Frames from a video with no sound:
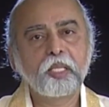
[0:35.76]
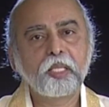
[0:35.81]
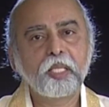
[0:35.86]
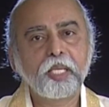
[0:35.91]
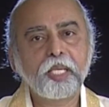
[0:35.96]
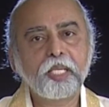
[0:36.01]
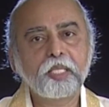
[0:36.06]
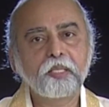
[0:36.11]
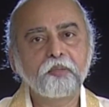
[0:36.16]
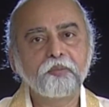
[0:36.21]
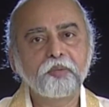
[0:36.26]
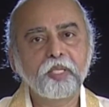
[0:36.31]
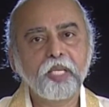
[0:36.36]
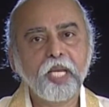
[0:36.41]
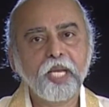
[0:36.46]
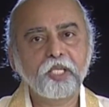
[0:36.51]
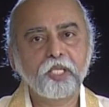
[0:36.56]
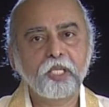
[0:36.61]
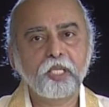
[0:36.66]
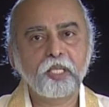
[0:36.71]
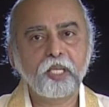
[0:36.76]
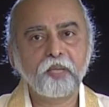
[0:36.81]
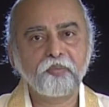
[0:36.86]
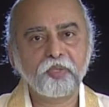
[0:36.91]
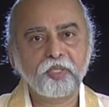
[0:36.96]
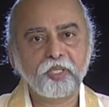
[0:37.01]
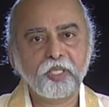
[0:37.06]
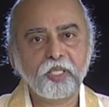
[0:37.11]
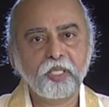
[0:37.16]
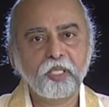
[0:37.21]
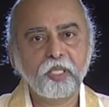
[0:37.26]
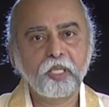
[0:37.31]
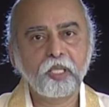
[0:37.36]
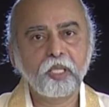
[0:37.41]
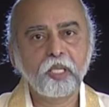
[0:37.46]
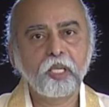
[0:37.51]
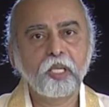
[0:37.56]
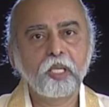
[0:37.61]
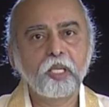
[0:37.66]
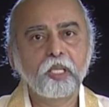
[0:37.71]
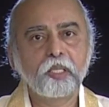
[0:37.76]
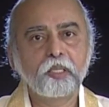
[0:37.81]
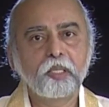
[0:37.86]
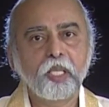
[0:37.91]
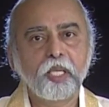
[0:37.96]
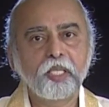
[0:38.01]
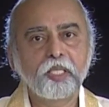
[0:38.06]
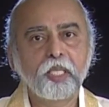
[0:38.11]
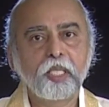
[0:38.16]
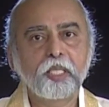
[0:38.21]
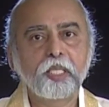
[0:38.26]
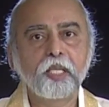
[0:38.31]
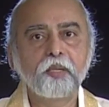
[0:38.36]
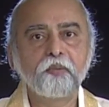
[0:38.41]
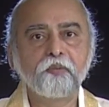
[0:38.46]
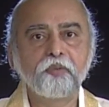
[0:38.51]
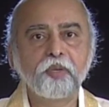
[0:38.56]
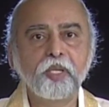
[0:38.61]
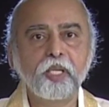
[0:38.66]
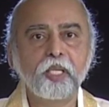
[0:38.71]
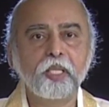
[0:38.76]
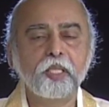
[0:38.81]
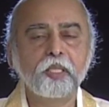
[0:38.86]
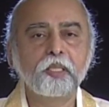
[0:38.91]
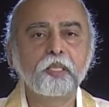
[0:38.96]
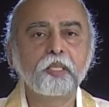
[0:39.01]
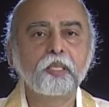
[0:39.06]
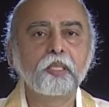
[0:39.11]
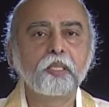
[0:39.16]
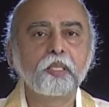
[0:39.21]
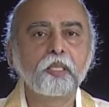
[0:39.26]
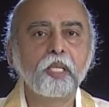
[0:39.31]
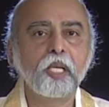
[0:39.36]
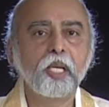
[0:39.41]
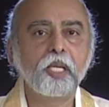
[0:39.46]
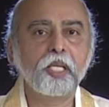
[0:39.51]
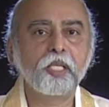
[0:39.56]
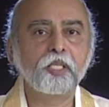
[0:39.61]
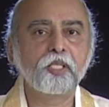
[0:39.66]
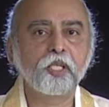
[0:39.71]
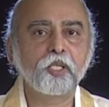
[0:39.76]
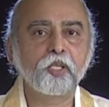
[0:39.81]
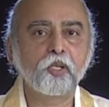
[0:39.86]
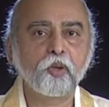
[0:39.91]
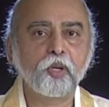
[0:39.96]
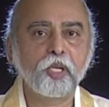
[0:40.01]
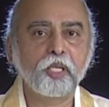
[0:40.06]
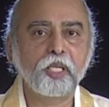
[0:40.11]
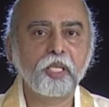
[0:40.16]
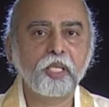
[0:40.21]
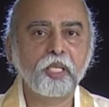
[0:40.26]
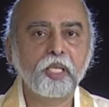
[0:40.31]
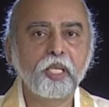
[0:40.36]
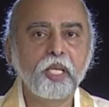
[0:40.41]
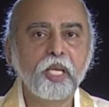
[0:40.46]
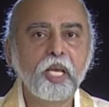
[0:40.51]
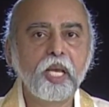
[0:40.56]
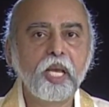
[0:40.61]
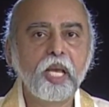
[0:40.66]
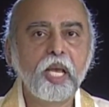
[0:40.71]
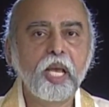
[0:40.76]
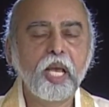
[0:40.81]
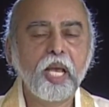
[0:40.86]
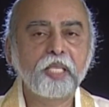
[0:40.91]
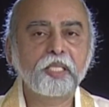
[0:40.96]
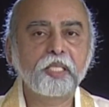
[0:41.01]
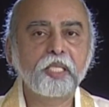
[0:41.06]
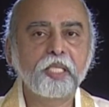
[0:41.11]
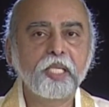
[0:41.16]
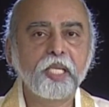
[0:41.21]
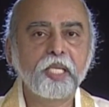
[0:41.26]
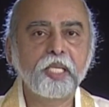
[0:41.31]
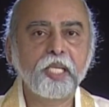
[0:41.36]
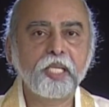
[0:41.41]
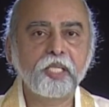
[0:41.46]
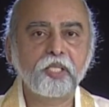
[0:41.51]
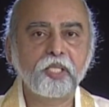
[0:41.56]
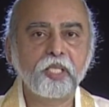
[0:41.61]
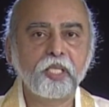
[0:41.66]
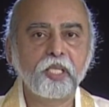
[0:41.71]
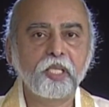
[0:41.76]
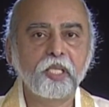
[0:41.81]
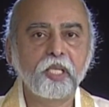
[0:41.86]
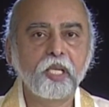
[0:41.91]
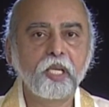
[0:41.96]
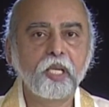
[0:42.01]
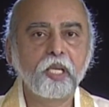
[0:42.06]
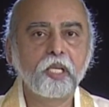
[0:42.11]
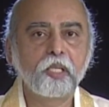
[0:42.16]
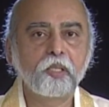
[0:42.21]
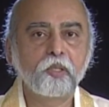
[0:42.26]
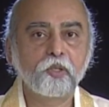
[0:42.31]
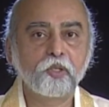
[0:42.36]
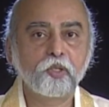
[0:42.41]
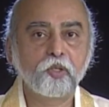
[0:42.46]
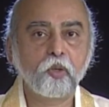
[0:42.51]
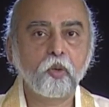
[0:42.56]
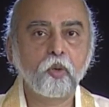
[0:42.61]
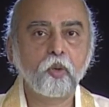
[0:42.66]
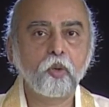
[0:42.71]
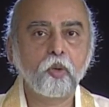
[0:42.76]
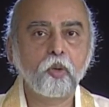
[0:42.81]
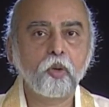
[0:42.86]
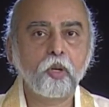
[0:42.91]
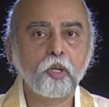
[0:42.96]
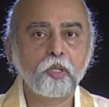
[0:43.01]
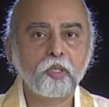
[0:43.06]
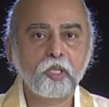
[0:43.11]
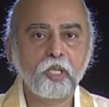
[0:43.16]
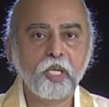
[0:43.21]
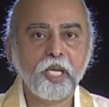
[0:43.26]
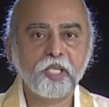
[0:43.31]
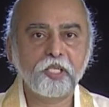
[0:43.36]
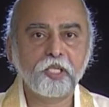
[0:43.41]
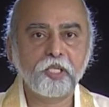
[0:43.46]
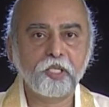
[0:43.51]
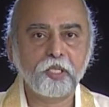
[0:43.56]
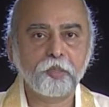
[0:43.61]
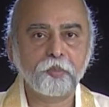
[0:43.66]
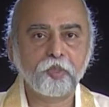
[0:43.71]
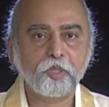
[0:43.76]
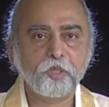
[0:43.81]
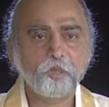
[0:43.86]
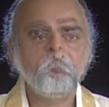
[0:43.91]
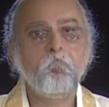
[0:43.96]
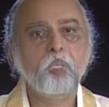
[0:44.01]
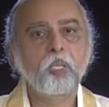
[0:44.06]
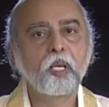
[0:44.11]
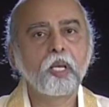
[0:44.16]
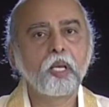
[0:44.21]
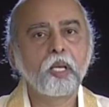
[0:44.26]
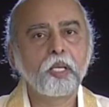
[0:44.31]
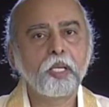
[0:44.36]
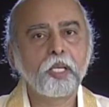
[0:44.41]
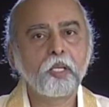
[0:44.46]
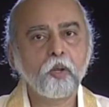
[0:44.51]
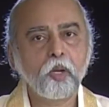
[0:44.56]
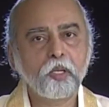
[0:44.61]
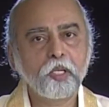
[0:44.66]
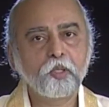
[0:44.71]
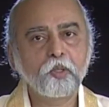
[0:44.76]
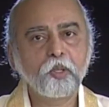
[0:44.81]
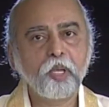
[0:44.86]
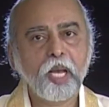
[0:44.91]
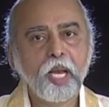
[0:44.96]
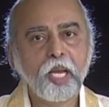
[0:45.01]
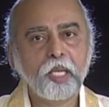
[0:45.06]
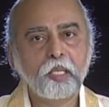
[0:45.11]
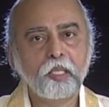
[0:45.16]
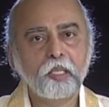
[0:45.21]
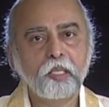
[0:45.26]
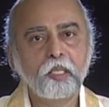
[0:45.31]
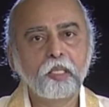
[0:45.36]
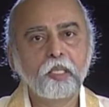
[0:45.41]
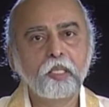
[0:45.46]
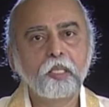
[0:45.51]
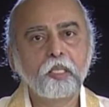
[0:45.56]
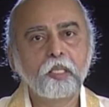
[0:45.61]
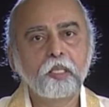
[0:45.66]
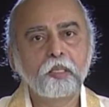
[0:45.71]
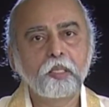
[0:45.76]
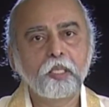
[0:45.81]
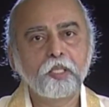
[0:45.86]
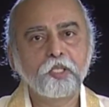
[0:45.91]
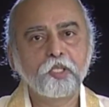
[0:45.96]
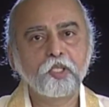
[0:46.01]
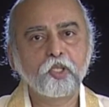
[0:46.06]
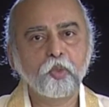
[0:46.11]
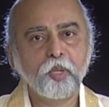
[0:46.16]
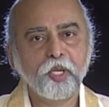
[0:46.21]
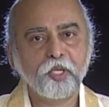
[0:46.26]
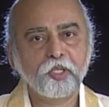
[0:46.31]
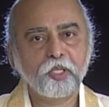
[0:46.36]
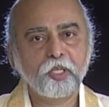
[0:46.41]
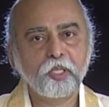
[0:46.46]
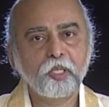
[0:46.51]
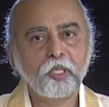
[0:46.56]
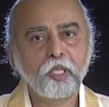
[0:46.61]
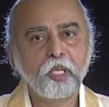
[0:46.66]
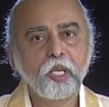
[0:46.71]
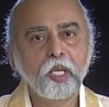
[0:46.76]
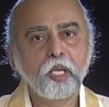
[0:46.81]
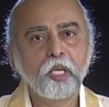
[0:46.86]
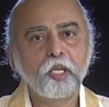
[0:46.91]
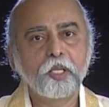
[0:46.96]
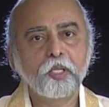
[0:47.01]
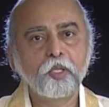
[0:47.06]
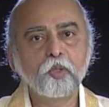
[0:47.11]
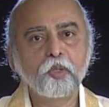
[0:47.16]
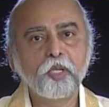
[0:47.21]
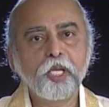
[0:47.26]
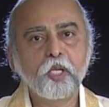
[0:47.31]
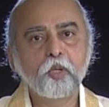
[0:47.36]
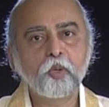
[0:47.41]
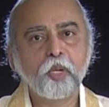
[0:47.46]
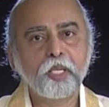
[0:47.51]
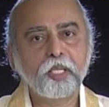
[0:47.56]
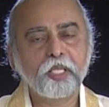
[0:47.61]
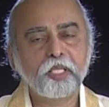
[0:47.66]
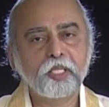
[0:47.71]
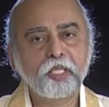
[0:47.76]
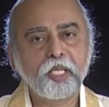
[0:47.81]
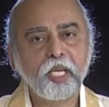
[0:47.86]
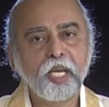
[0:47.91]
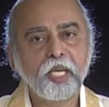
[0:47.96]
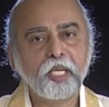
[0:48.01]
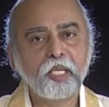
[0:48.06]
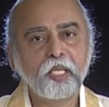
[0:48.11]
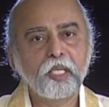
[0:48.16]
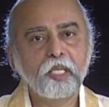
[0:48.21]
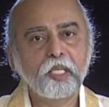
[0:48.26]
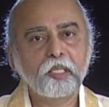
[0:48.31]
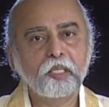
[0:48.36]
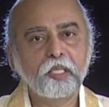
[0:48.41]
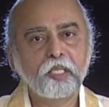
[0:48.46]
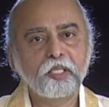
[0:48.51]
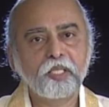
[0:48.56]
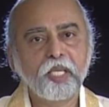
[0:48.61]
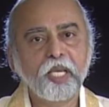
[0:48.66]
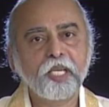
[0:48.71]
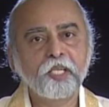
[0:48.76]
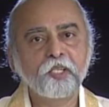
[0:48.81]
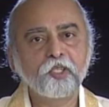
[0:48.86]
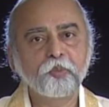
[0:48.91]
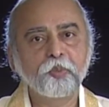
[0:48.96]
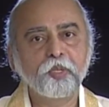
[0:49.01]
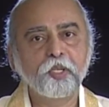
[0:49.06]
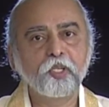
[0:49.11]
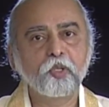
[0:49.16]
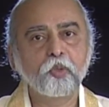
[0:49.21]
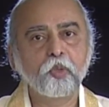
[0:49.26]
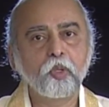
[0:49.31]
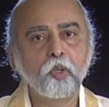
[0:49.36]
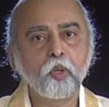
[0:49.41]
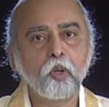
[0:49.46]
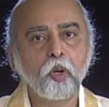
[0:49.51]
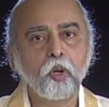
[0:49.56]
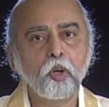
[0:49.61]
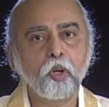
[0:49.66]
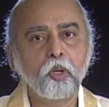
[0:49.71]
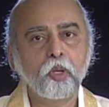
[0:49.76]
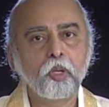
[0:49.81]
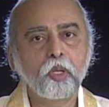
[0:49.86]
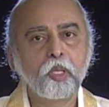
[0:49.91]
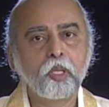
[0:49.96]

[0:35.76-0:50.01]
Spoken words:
there is a financial deficit, the resultant fear and insecurity has a tendency to show on relationships. In order to handle the situation, you need to understand the second spiritual law